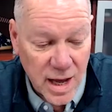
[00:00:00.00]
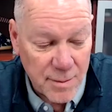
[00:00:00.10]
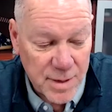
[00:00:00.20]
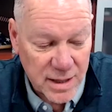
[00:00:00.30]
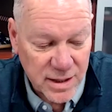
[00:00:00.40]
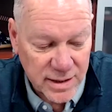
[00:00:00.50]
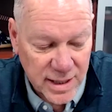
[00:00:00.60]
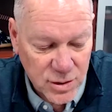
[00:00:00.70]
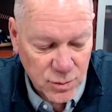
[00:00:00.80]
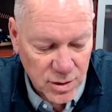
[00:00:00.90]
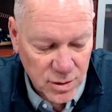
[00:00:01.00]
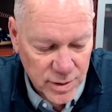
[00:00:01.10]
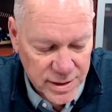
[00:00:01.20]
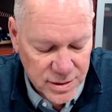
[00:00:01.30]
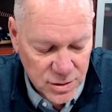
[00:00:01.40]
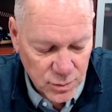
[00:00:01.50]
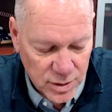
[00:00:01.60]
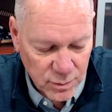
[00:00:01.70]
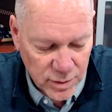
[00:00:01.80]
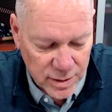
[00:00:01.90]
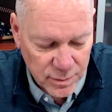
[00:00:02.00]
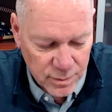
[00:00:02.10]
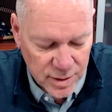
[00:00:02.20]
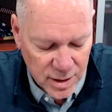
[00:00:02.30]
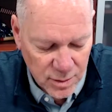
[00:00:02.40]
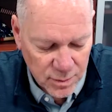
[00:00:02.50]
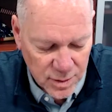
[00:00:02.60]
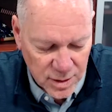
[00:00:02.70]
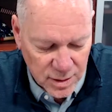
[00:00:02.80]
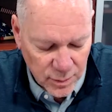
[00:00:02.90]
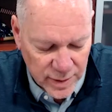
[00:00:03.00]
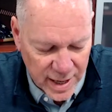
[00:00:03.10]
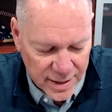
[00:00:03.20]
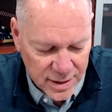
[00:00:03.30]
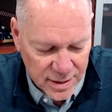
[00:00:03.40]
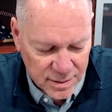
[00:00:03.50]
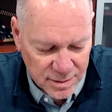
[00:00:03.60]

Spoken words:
I mean, I think that's one of the reasons when we had to